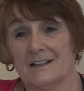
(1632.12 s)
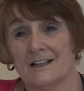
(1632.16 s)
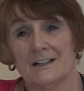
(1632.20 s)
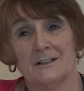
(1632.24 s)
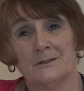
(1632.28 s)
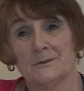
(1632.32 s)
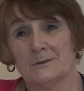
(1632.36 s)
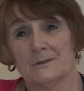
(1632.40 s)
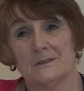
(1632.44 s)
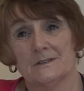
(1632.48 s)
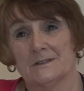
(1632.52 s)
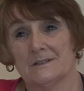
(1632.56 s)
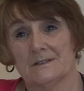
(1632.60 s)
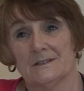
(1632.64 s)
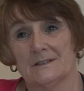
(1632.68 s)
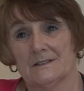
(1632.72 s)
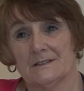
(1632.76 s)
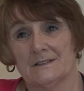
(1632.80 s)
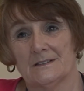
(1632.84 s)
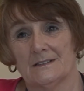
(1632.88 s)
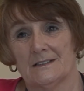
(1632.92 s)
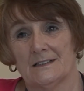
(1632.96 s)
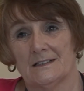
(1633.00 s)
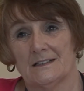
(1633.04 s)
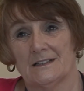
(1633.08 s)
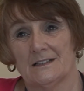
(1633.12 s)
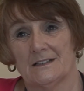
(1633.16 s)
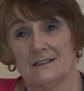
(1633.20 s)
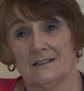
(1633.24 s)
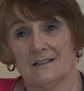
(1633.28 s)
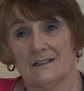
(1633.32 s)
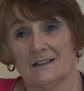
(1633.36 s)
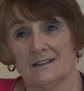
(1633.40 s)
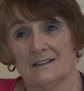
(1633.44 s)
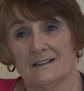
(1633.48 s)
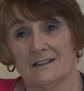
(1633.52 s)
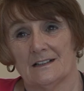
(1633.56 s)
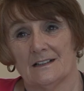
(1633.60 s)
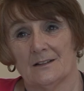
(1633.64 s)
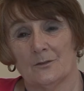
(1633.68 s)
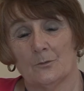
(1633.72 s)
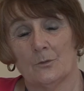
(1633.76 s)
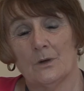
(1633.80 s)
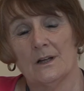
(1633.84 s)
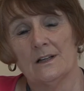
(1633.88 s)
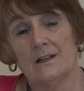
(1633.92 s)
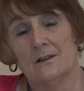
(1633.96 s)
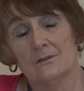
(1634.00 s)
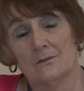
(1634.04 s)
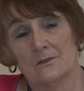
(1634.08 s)
No.
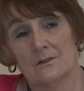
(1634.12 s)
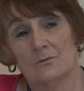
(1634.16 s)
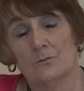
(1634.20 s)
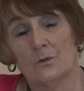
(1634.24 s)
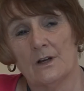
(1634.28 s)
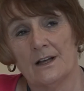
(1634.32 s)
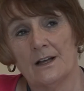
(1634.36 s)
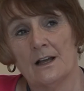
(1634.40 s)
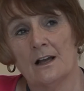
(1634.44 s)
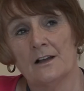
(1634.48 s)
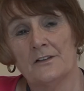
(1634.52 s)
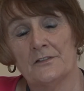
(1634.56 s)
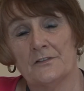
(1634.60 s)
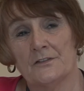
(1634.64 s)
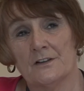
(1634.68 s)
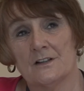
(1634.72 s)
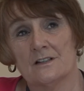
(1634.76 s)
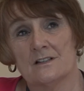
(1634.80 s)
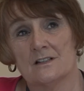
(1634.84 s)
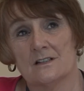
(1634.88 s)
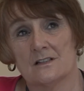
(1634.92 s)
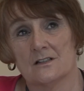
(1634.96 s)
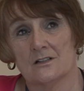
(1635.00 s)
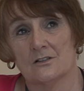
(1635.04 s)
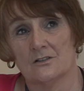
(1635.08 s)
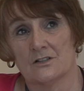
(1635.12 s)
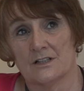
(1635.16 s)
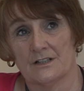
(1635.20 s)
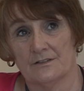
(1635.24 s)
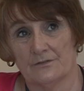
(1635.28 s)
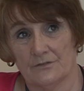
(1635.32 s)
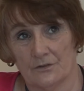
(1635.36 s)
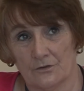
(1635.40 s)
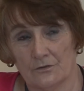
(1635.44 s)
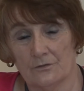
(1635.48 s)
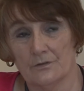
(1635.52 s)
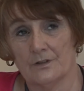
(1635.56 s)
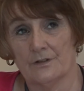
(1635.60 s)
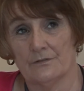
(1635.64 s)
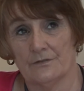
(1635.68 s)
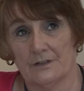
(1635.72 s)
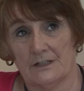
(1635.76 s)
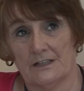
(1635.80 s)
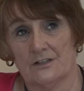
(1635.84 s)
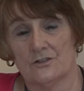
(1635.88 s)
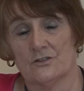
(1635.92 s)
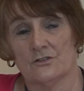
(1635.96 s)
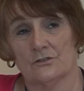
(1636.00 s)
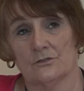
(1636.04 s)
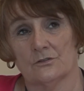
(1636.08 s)
When I first got involved with the
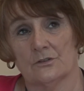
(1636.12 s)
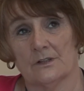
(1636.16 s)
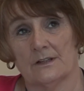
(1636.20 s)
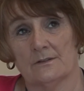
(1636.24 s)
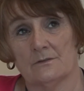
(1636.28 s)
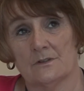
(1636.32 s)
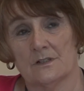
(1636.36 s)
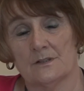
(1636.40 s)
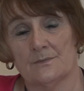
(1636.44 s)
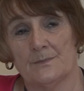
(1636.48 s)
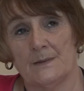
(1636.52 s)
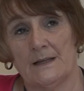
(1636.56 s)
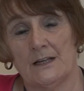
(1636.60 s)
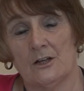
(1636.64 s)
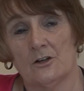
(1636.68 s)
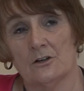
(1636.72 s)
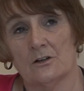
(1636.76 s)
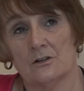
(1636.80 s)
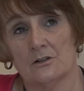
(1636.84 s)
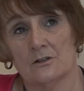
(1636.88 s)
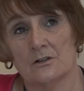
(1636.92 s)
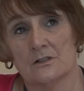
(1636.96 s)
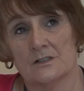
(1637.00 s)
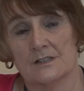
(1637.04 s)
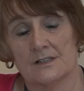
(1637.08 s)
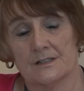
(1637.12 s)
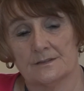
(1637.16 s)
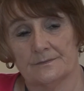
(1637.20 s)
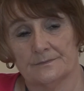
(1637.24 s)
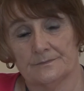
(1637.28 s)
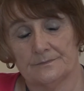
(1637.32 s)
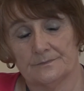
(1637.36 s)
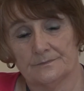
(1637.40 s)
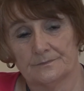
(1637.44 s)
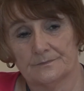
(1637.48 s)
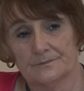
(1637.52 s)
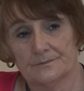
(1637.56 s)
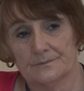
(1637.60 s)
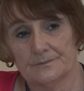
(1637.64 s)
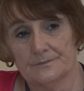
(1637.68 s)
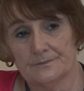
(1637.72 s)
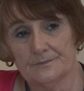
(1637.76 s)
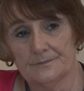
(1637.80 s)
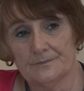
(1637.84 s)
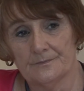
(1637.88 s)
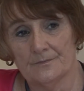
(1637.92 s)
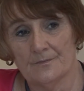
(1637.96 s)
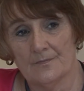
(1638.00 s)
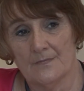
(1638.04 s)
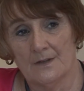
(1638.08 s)
village hall, it was because
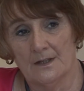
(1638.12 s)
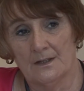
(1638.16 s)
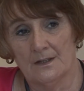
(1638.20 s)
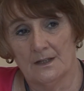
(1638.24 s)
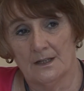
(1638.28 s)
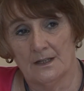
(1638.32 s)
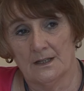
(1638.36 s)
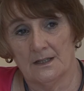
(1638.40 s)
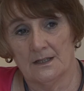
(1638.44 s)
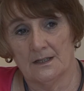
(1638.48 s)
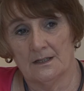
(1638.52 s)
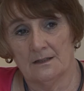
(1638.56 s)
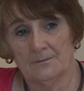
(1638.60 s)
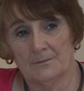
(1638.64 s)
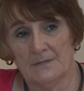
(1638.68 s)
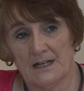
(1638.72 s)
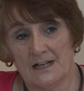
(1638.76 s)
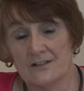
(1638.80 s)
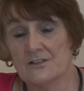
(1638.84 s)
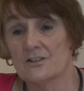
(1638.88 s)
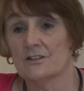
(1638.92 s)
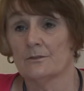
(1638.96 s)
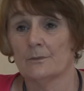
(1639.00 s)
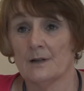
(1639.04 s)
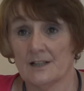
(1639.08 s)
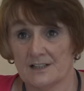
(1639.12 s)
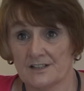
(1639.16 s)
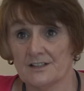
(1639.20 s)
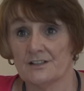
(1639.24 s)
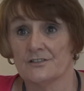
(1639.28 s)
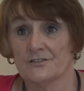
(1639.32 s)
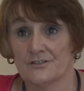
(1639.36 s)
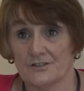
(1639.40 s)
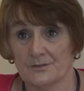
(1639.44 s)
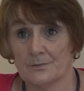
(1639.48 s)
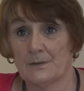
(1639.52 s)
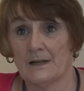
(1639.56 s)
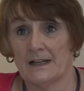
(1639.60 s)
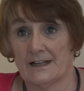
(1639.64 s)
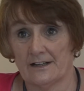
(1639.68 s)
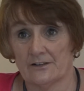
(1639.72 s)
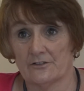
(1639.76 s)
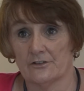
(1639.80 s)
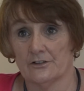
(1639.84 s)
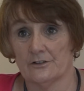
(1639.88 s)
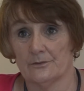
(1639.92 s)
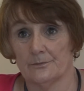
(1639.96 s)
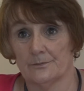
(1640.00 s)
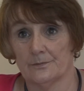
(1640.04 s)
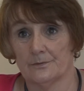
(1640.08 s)
I took my son to
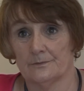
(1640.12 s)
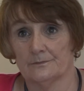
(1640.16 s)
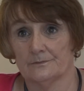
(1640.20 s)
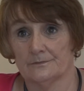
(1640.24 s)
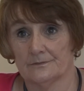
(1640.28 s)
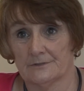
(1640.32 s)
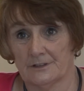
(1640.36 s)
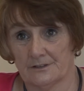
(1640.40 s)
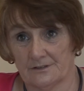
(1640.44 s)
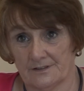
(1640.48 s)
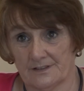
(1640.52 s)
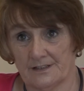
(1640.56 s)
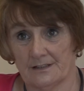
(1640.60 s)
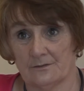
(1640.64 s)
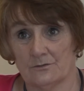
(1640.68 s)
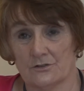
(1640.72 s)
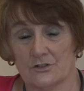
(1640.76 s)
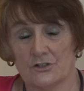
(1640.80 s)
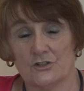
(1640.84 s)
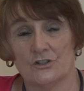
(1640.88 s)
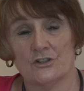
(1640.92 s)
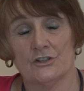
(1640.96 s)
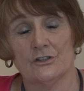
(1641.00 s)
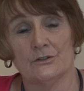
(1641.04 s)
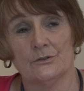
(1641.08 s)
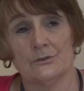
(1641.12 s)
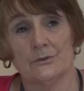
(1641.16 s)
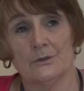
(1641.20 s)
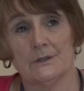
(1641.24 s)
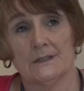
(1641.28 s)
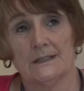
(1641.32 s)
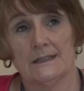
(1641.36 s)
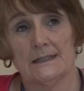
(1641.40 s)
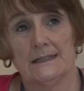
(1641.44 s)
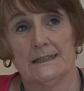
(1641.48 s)
playgroup because he was two.